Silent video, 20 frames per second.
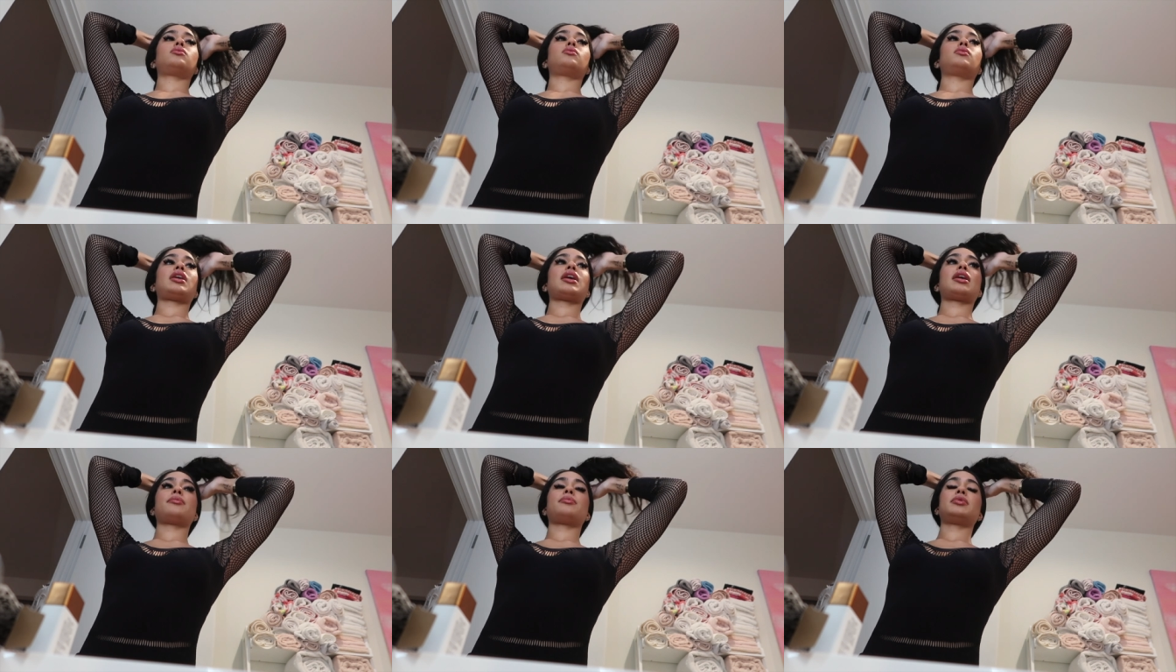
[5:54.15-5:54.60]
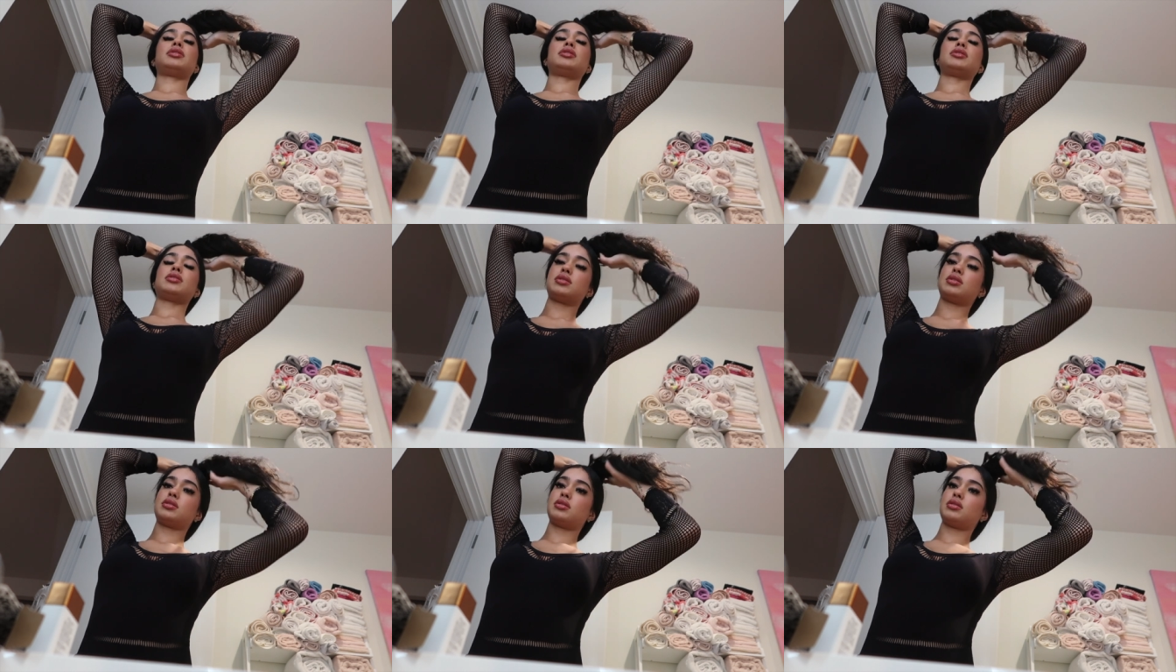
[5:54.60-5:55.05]
what
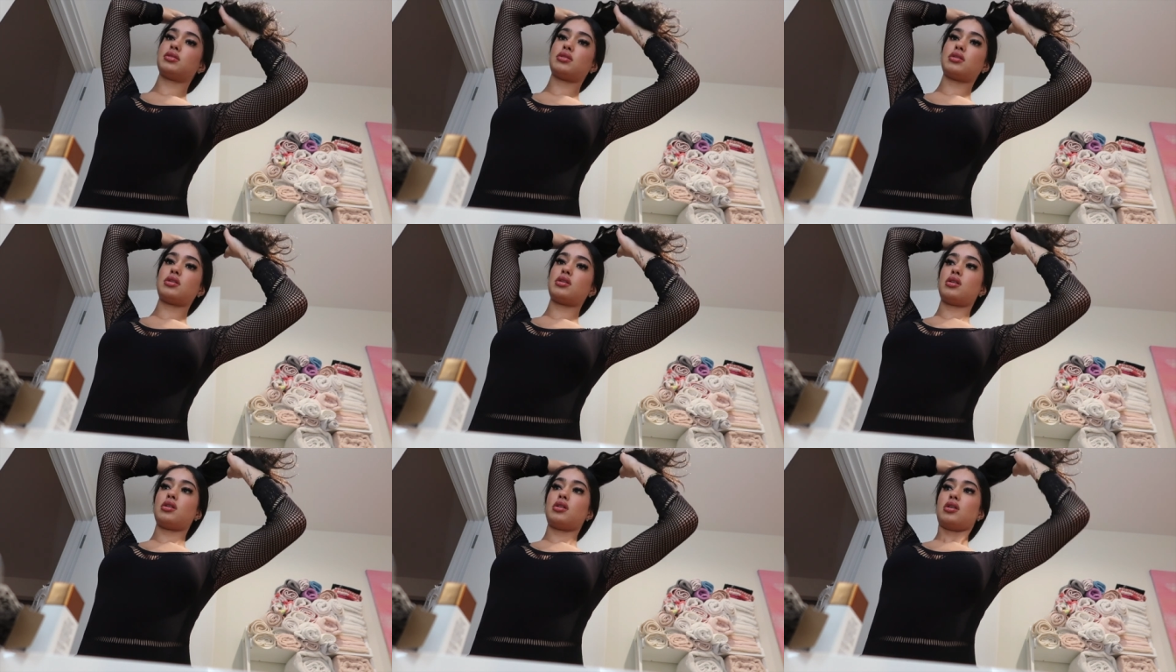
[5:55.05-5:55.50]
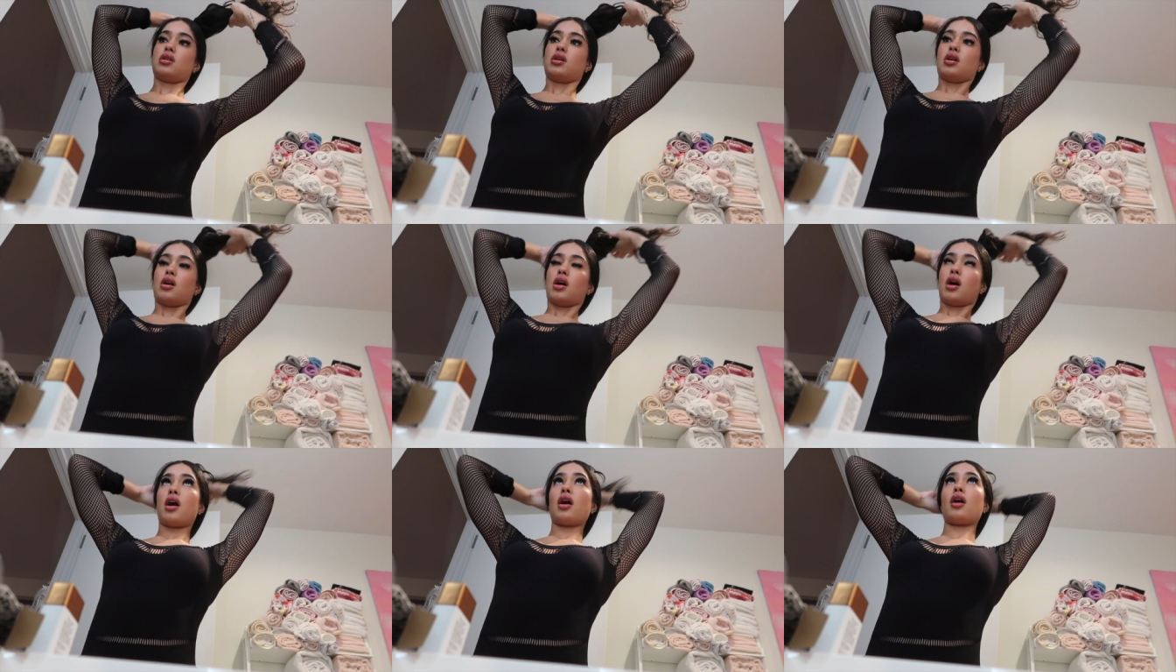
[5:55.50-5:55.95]
happened?
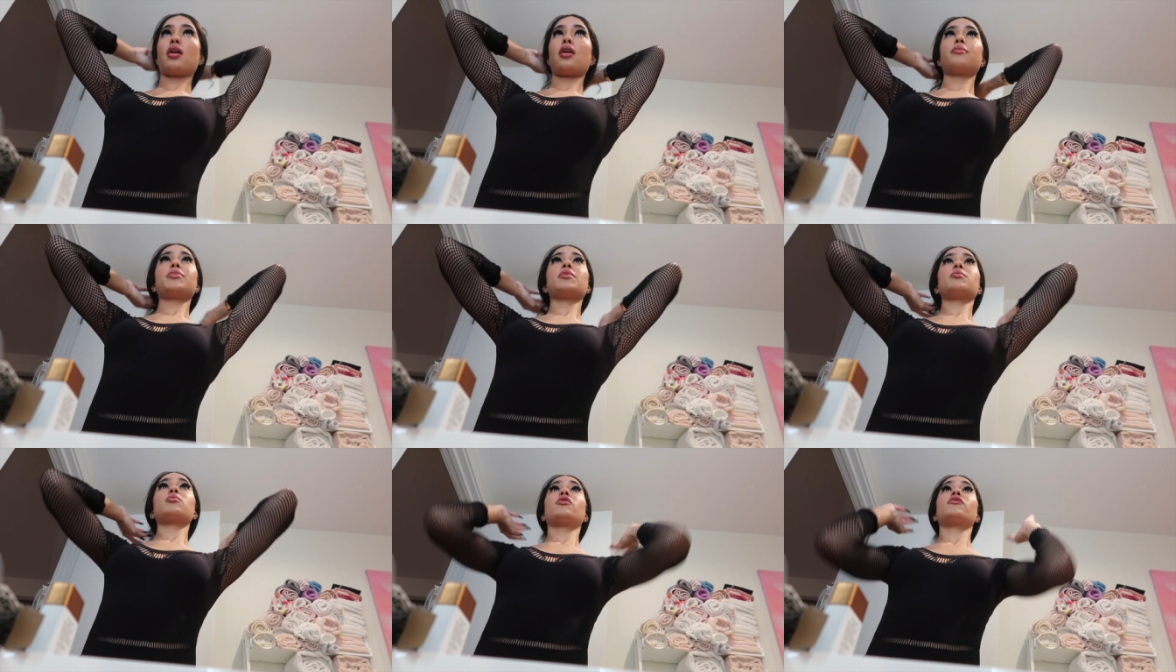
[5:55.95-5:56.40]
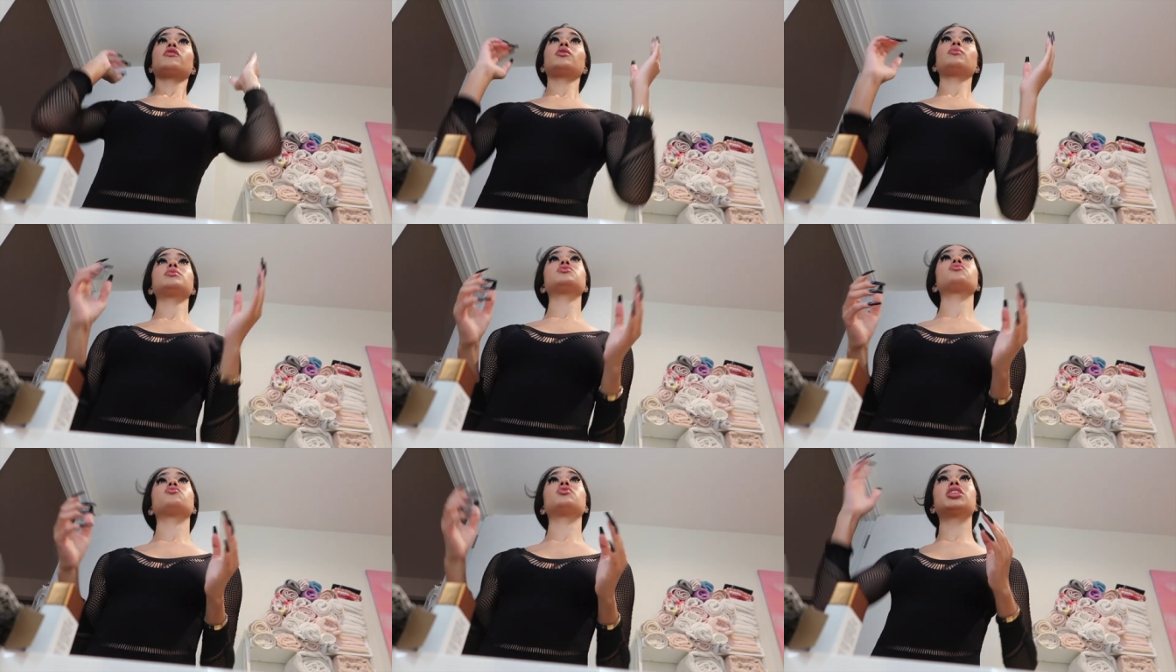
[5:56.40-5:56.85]
um, the movie
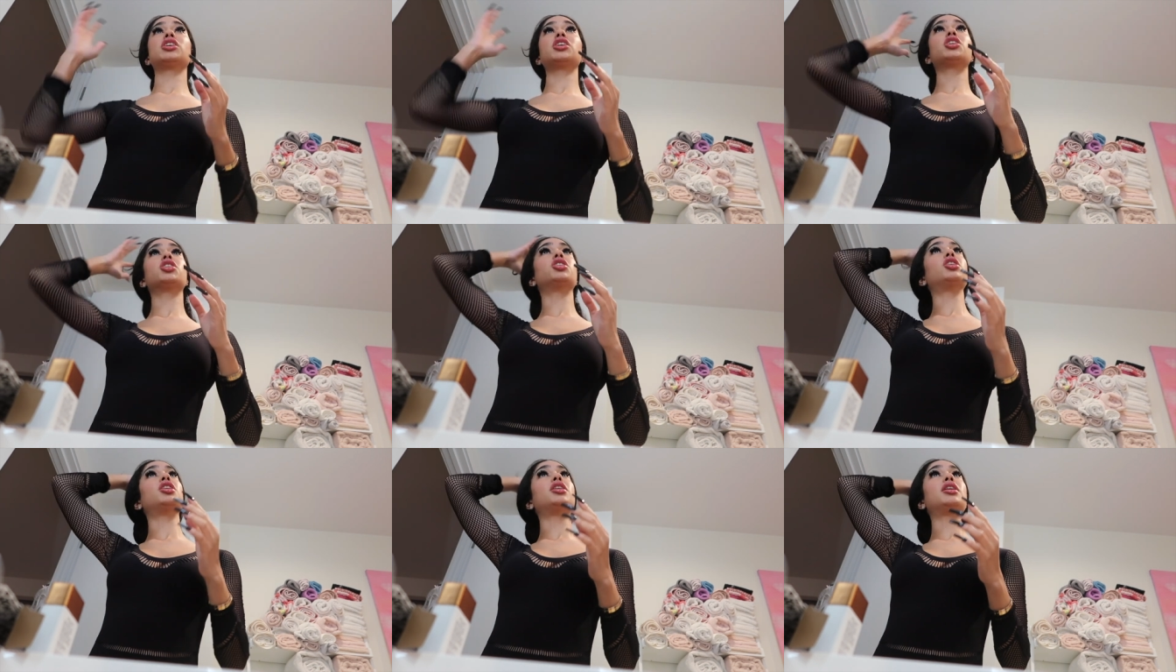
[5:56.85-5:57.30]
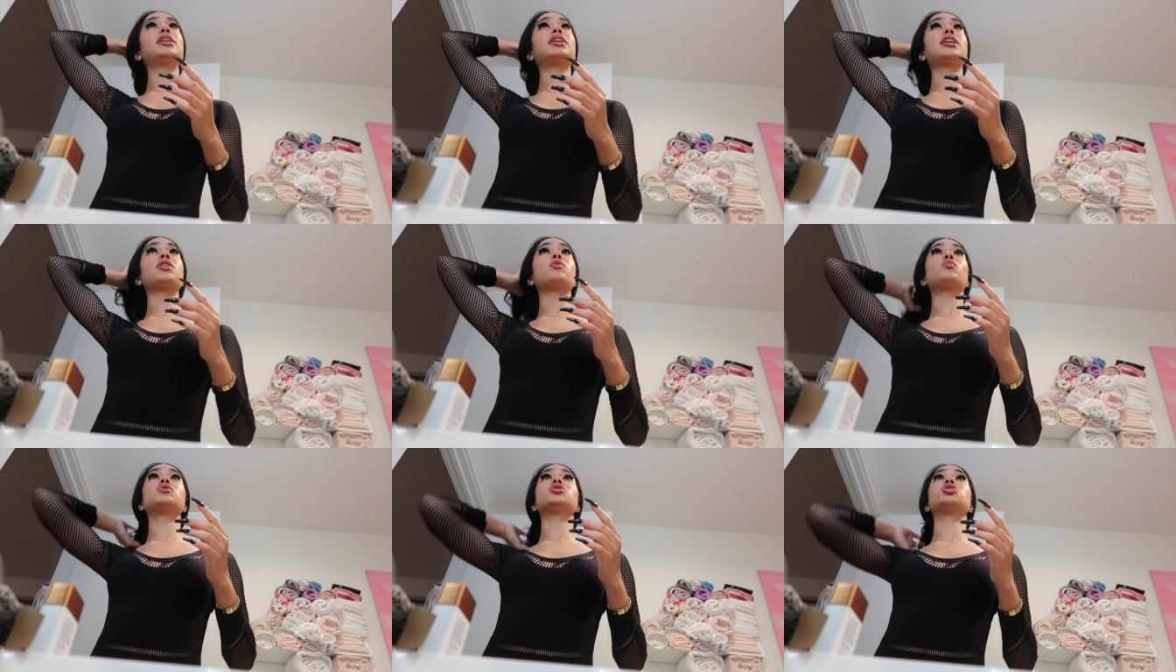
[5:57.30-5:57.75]
was really good
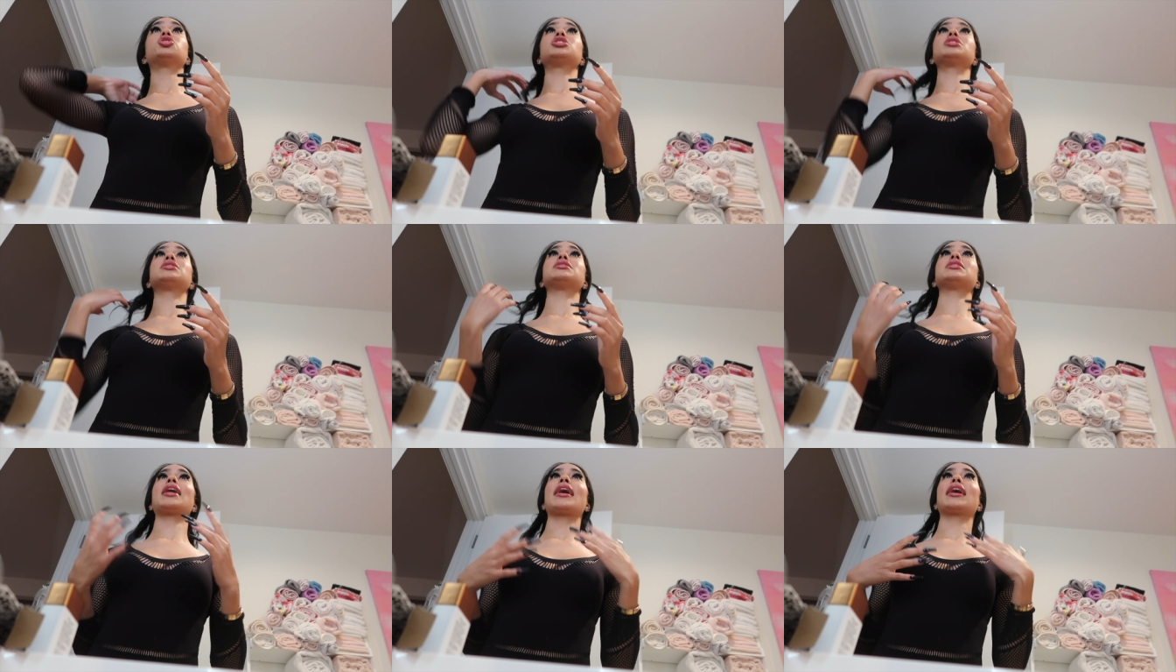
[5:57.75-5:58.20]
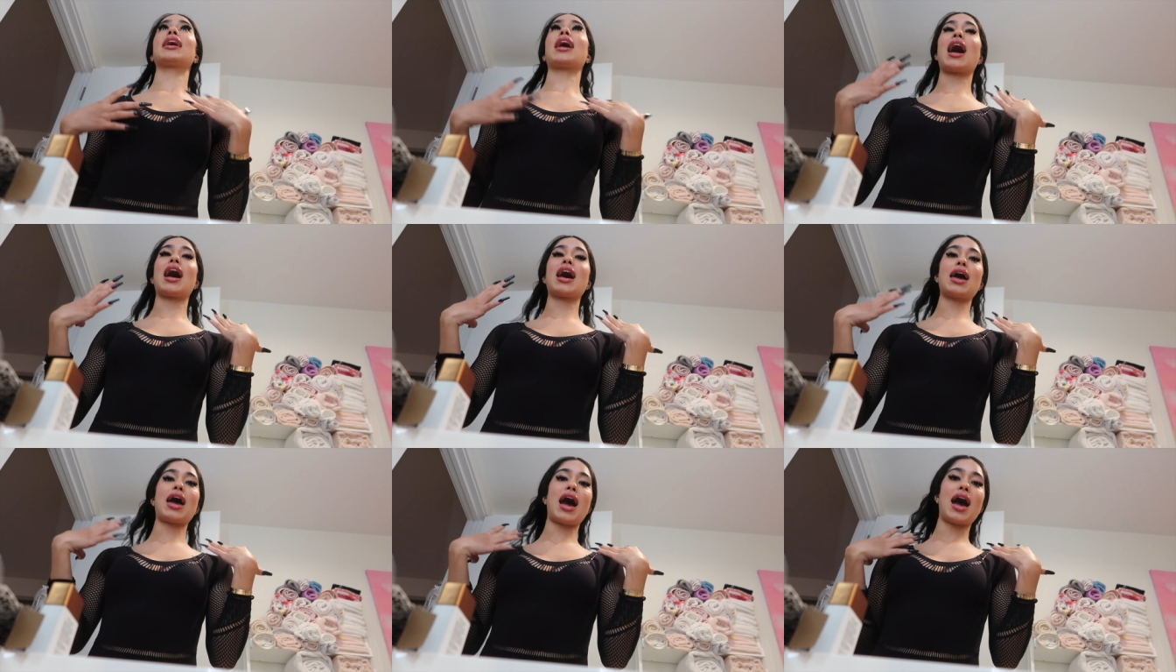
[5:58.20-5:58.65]
it was just like
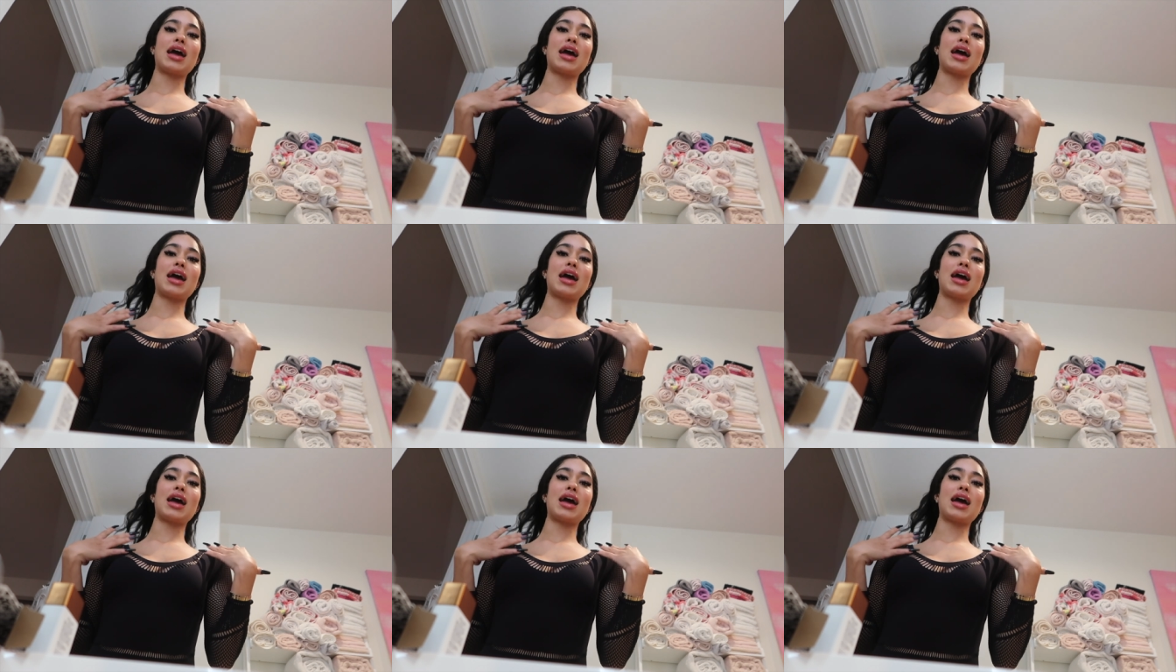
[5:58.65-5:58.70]
I,